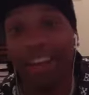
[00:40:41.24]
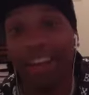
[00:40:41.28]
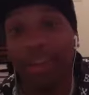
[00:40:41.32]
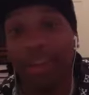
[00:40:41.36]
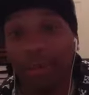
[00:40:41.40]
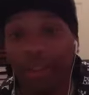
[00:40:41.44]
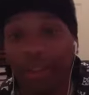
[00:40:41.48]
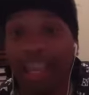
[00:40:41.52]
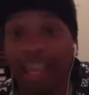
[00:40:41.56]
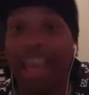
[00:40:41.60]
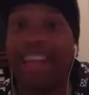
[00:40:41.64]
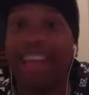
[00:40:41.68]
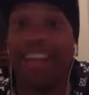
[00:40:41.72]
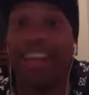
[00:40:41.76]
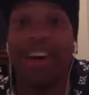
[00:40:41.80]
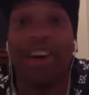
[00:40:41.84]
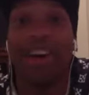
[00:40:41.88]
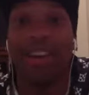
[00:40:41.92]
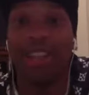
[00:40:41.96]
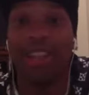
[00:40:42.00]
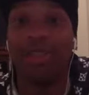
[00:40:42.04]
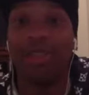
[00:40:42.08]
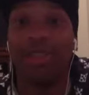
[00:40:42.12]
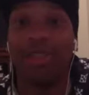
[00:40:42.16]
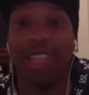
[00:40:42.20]
we had the
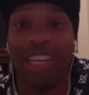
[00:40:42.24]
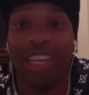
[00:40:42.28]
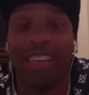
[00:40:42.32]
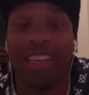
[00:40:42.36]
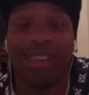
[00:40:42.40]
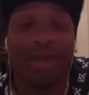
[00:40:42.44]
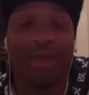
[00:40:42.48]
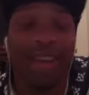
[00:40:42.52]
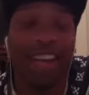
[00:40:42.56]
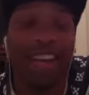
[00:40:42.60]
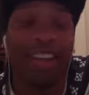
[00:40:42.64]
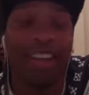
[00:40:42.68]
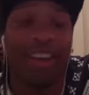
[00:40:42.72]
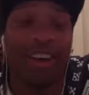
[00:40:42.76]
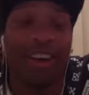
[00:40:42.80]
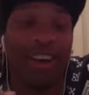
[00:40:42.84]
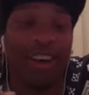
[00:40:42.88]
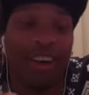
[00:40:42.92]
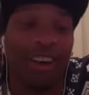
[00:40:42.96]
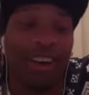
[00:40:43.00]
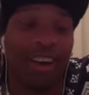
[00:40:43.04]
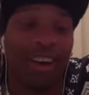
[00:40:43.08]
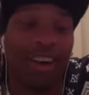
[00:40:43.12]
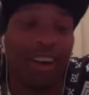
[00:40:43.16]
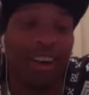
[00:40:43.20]

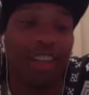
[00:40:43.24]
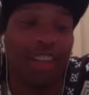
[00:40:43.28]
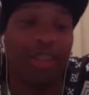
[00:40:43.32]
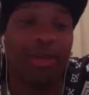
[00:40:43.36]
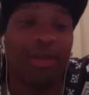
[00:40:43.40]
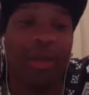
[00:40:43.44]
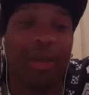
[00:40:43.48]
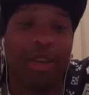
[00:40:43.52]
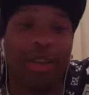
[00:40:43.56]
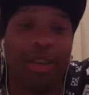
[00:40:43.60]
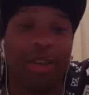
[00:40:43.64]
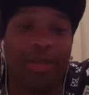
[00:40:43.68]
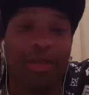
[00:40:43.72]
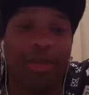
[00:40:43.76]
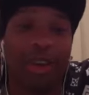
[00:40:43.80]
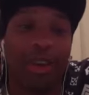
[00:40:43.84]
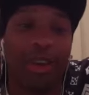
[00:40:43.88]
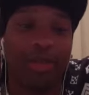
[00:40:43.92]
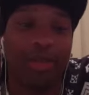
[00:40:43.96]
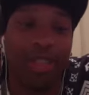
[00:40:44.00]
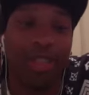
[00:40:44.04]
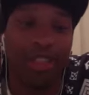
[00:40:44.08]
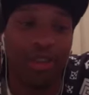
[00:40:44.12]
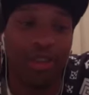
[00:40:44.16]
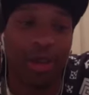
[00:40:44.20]
argument of
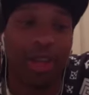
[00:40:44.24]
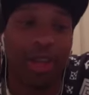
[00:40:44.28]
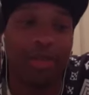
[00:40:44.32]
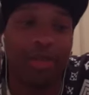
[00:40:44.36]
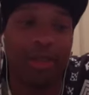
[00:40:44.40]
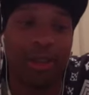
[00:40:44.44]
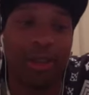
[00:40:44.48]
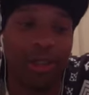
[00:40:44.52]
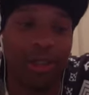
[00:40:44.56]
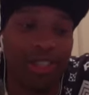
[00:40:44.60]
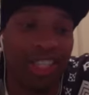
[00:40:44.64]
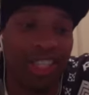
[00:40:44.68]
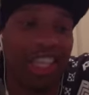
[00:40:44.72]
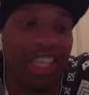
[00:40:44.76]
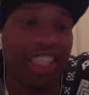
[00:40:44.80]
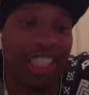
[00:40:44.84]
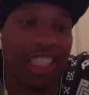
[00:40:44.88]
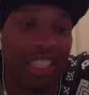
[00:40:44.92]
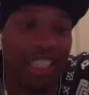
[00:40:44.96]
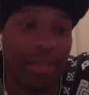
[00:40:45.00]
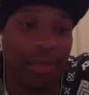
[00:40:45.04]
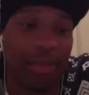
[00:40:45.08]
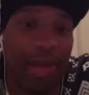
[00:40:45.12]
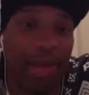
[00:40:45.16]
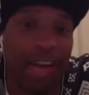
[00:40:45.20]
a Drake versus
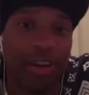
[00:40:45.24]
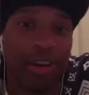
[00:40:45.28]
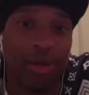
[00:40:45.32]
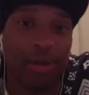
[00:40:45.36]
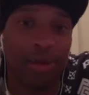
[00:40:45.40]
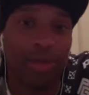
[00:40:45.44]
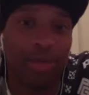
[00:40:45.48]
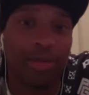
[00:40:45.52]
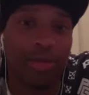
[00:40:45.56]
Jay-Z battle.